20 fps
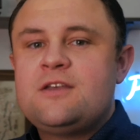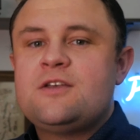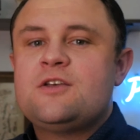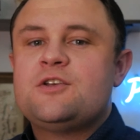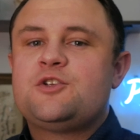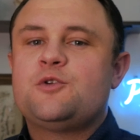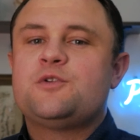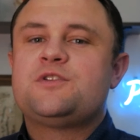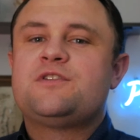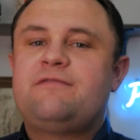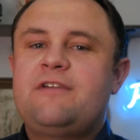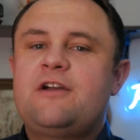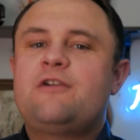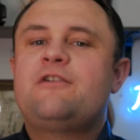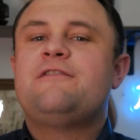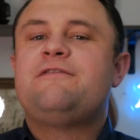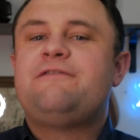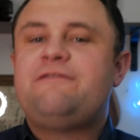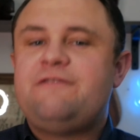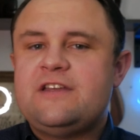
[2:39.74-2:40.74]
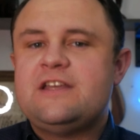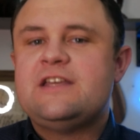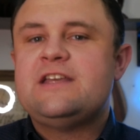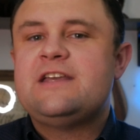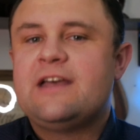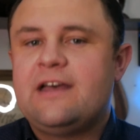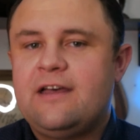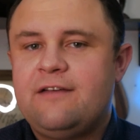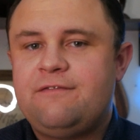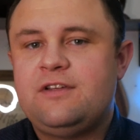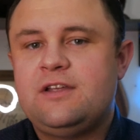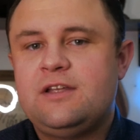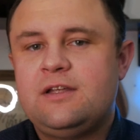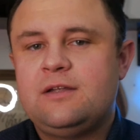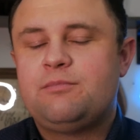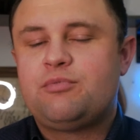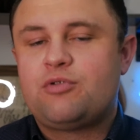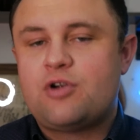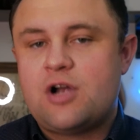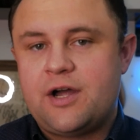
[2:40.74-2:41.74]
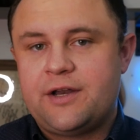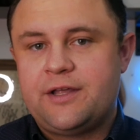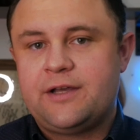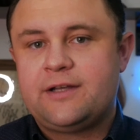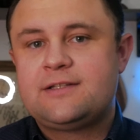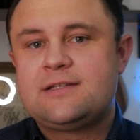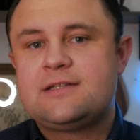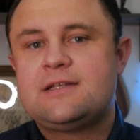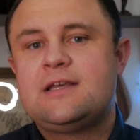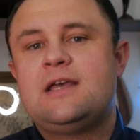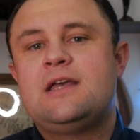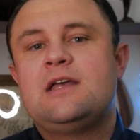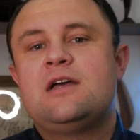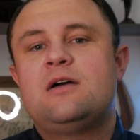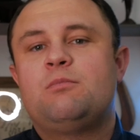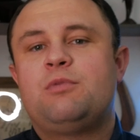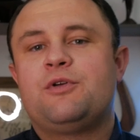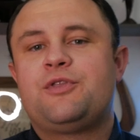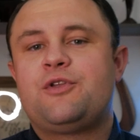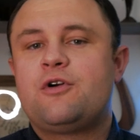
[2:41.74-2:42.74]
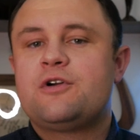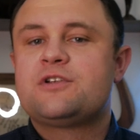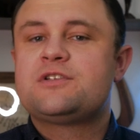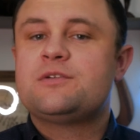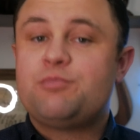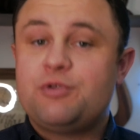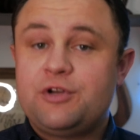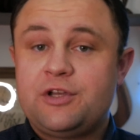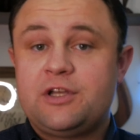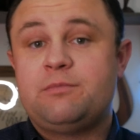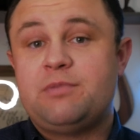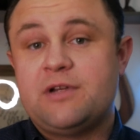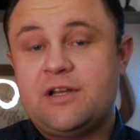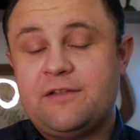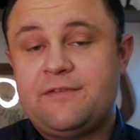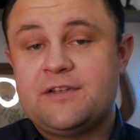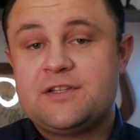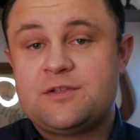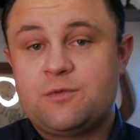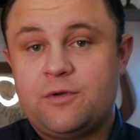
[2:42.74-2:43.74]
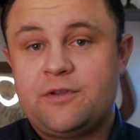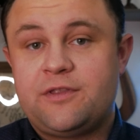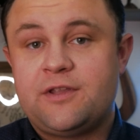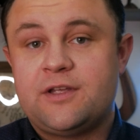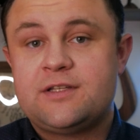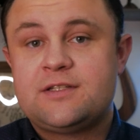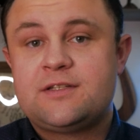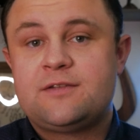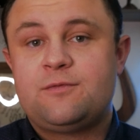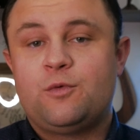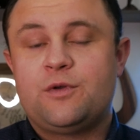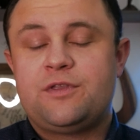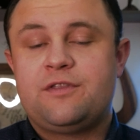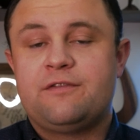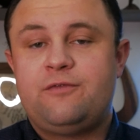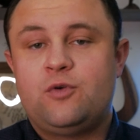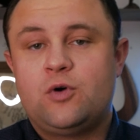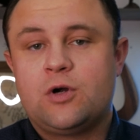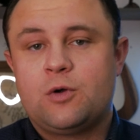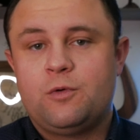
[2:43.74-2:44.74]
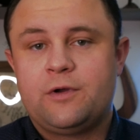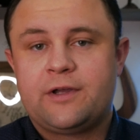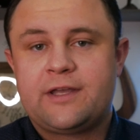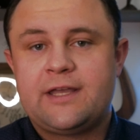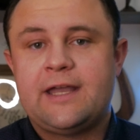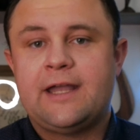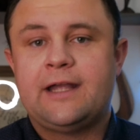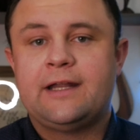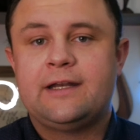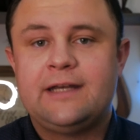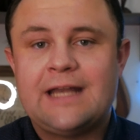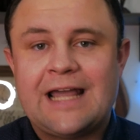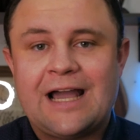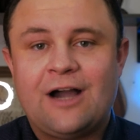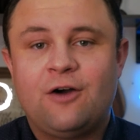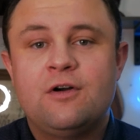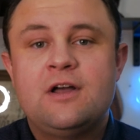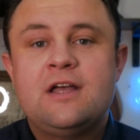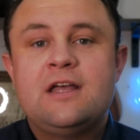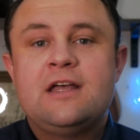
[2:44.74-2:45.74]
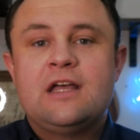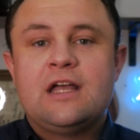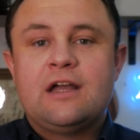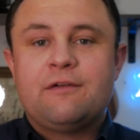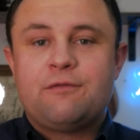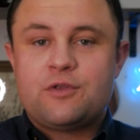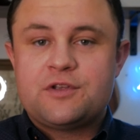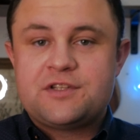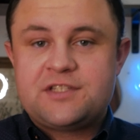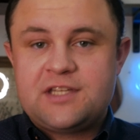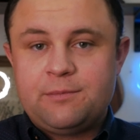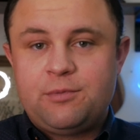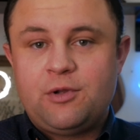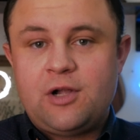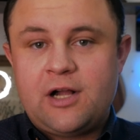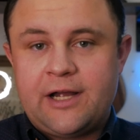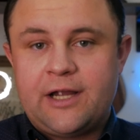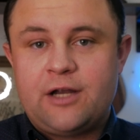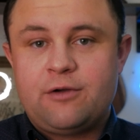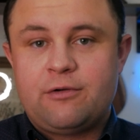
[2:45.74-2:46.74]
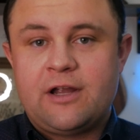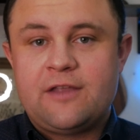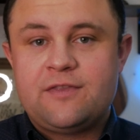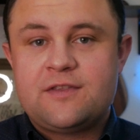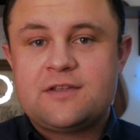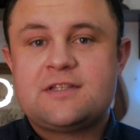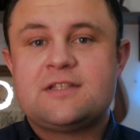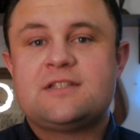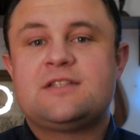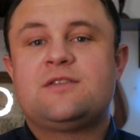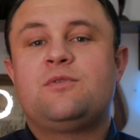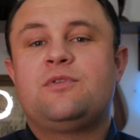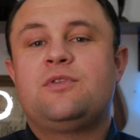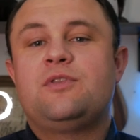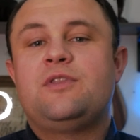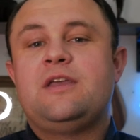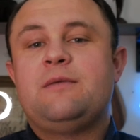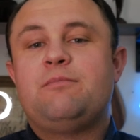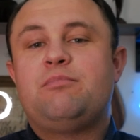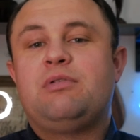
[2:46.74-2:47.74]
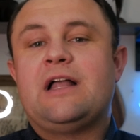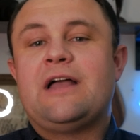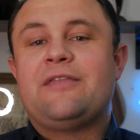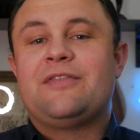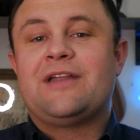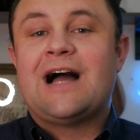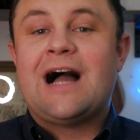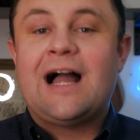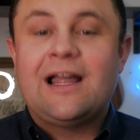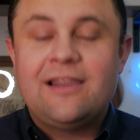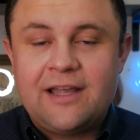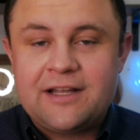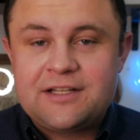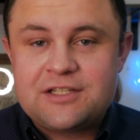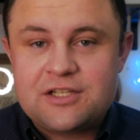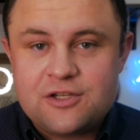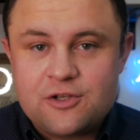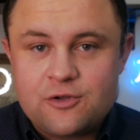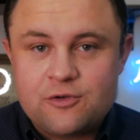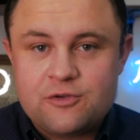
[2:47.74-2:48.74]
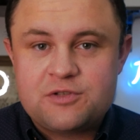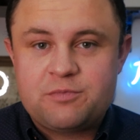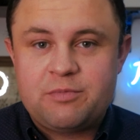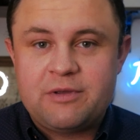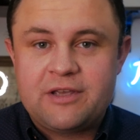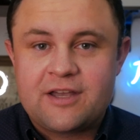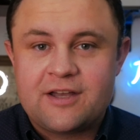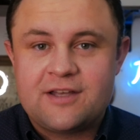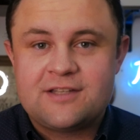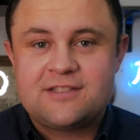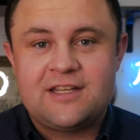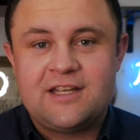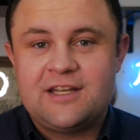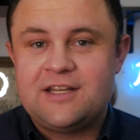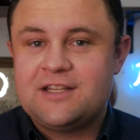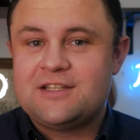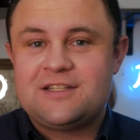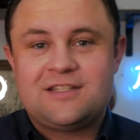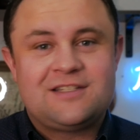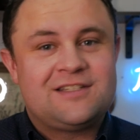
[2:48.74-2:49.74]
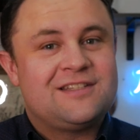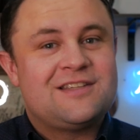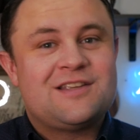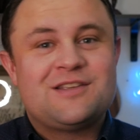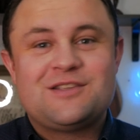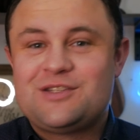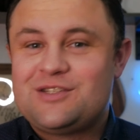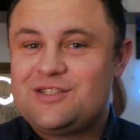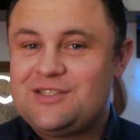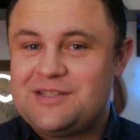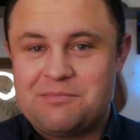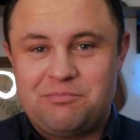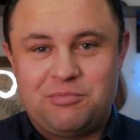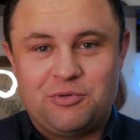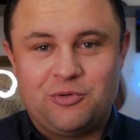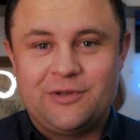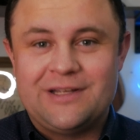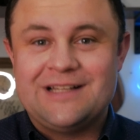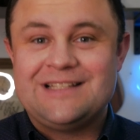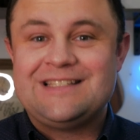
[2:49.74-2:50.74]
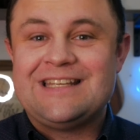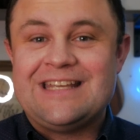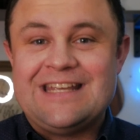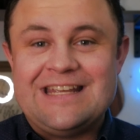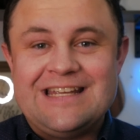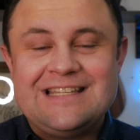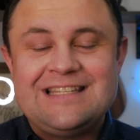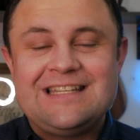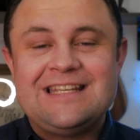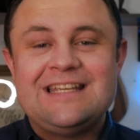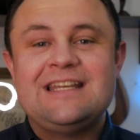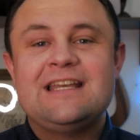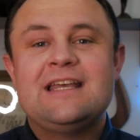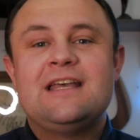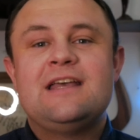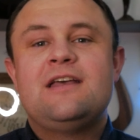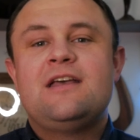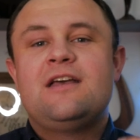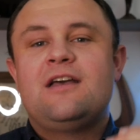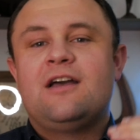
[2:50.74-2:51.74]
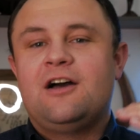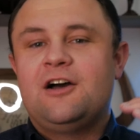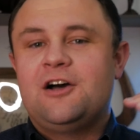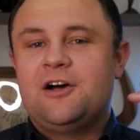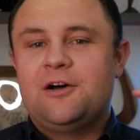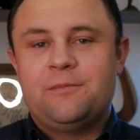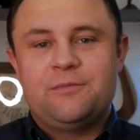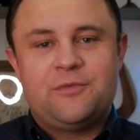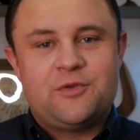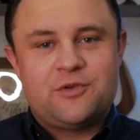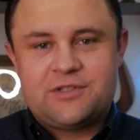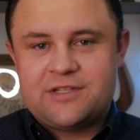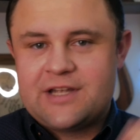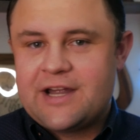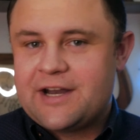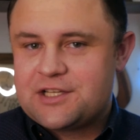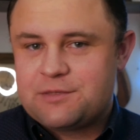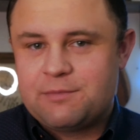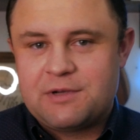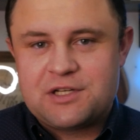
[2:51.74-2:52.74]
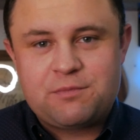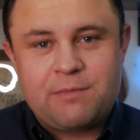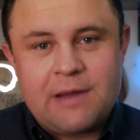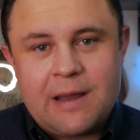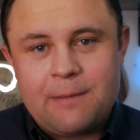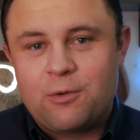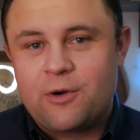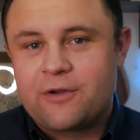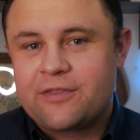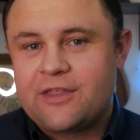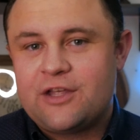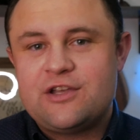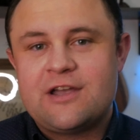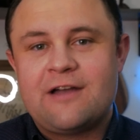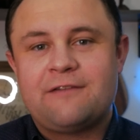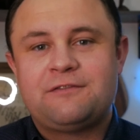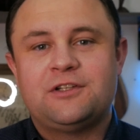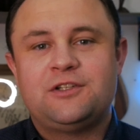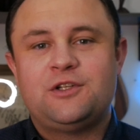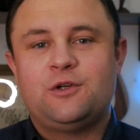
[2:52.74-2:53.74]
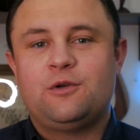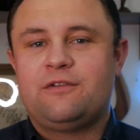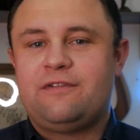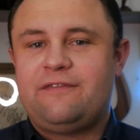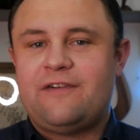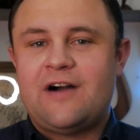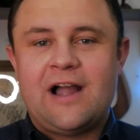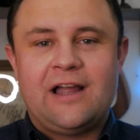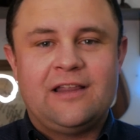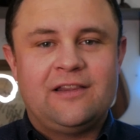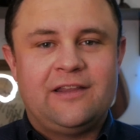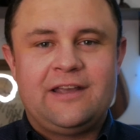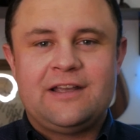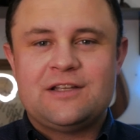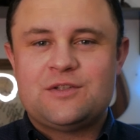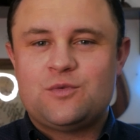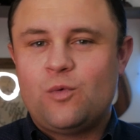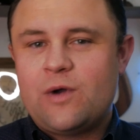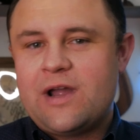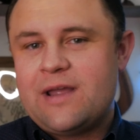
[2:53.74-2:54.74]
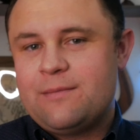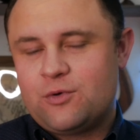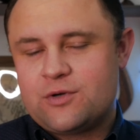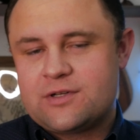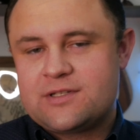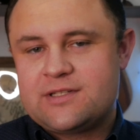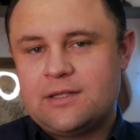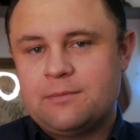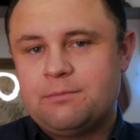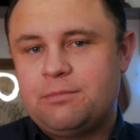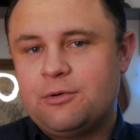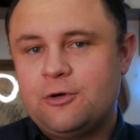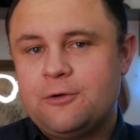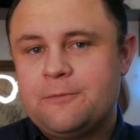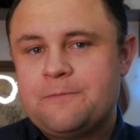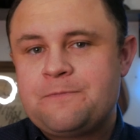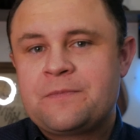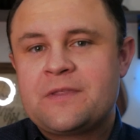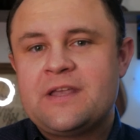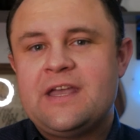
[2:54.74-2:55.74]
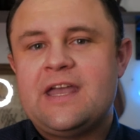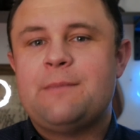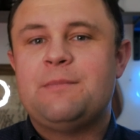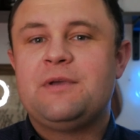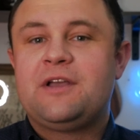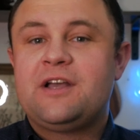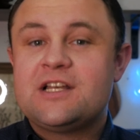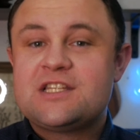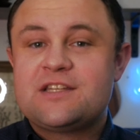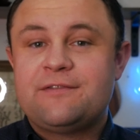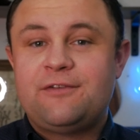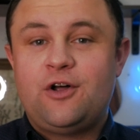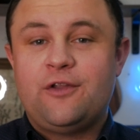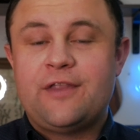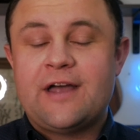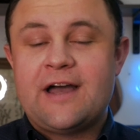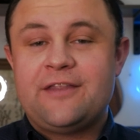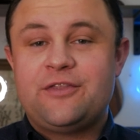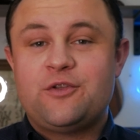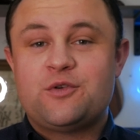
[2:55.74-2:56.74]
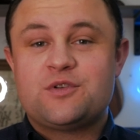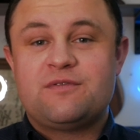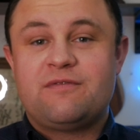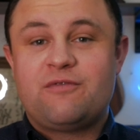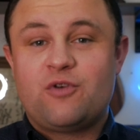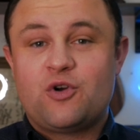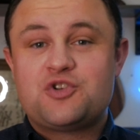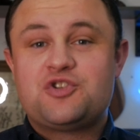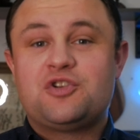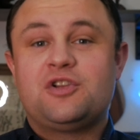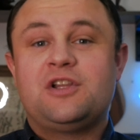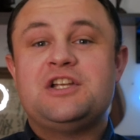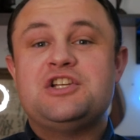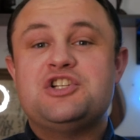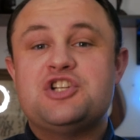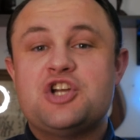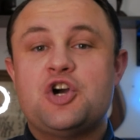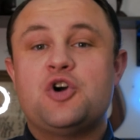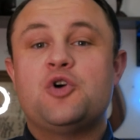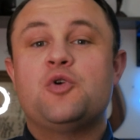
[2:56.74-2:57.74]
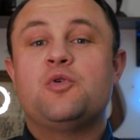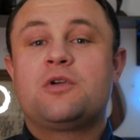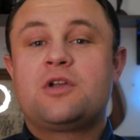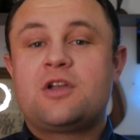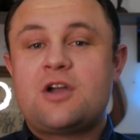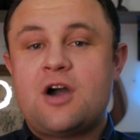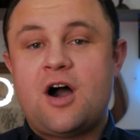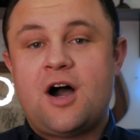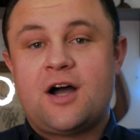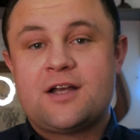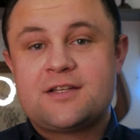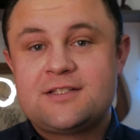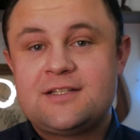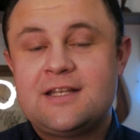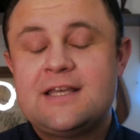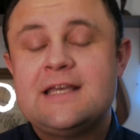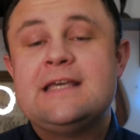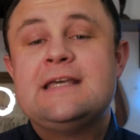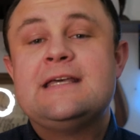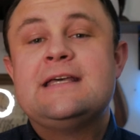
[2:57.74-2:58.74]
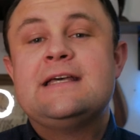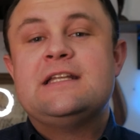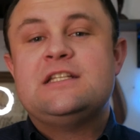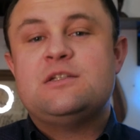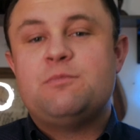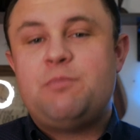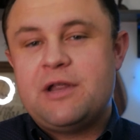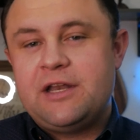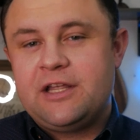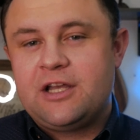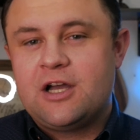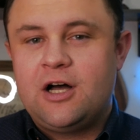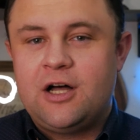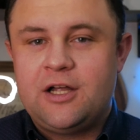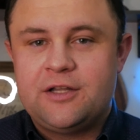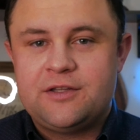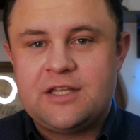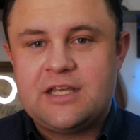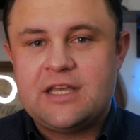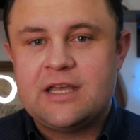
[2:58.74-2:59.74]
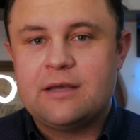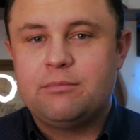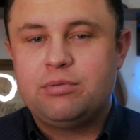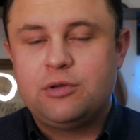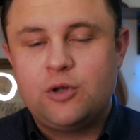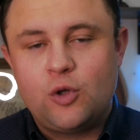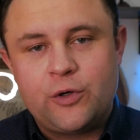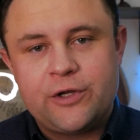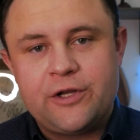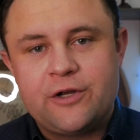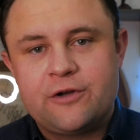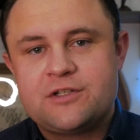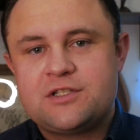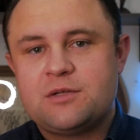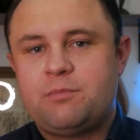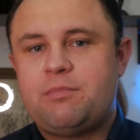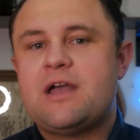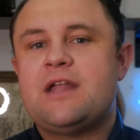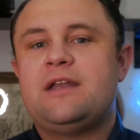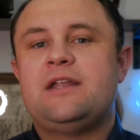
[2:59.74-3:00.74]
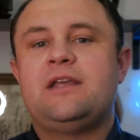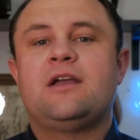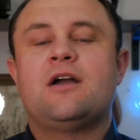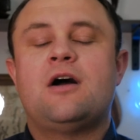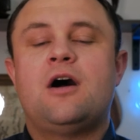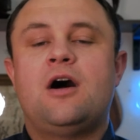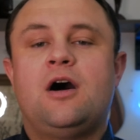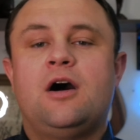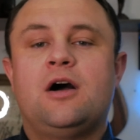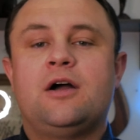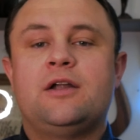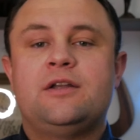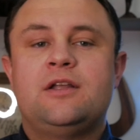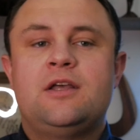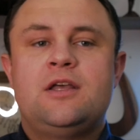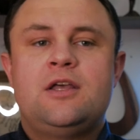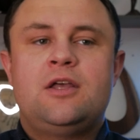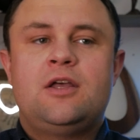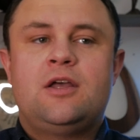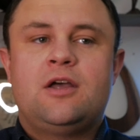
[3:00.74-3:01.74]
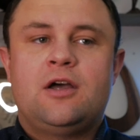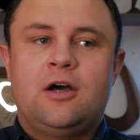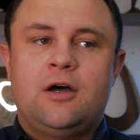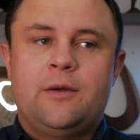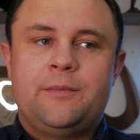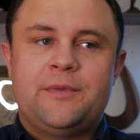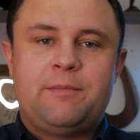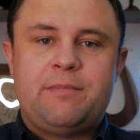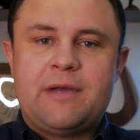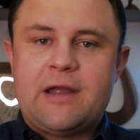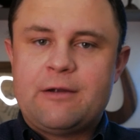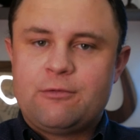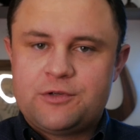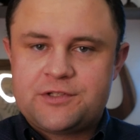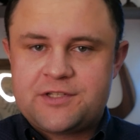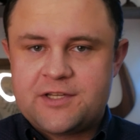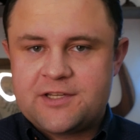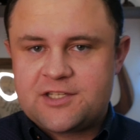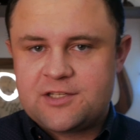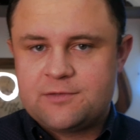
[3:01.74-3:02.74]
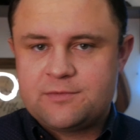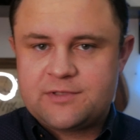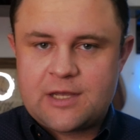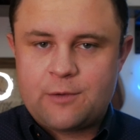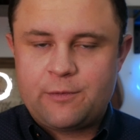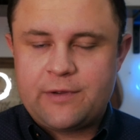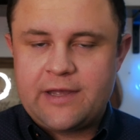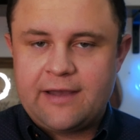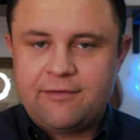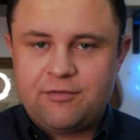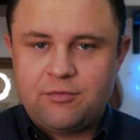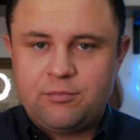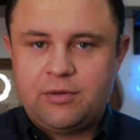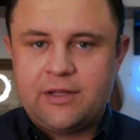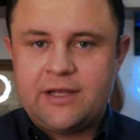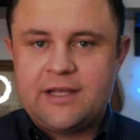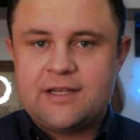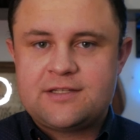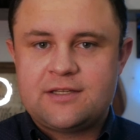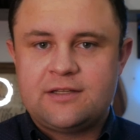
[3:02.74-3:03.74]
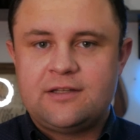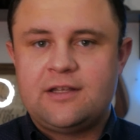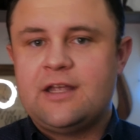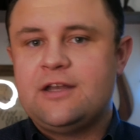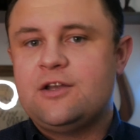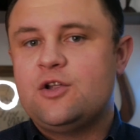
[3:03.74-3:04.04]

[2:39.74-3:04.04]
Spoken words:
So it's a very fee-heavy product, but there are some pretty good benefits with it, with the 401k. Now, for the simple IRA, and this is the plan that I like to use because it is simple. It's easy. There's not as much paperwork that you have to do. Filing is way more simple. And because of all that, there's virtually no cost. Depending on the employer, depending on the payroll systems that we have in place and